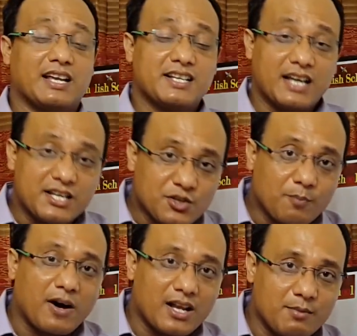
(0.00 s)
In case
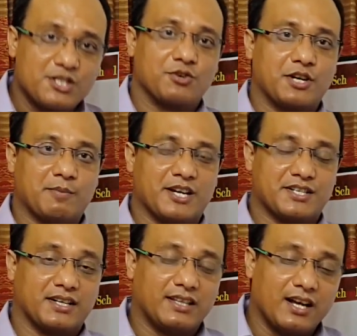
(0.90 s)
of parliamentary
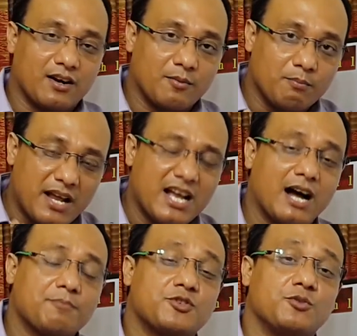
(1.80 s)
debate, there may
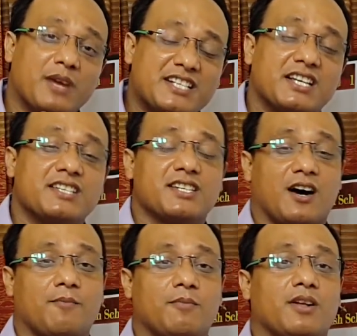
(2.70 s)
have to maintain
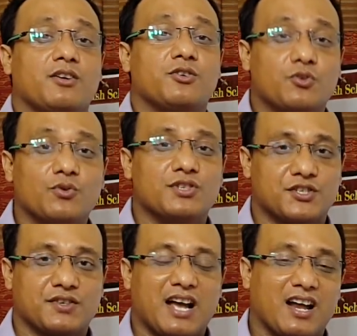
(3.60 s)
some
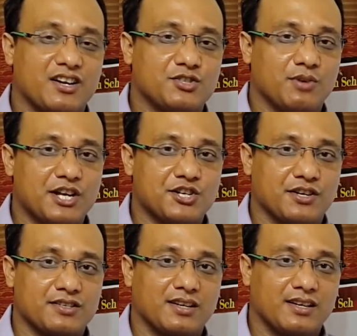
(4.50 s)
rules and
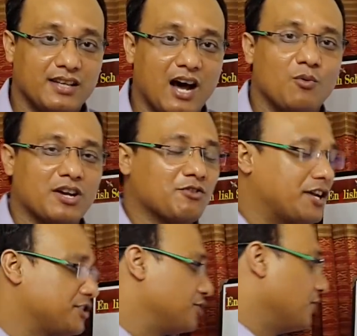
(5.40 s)
regulations. Now we're
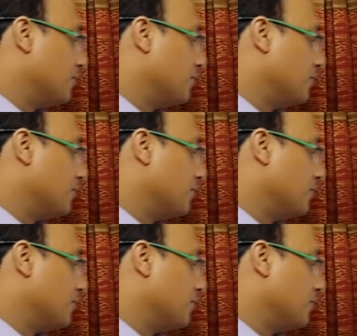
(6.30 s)
going to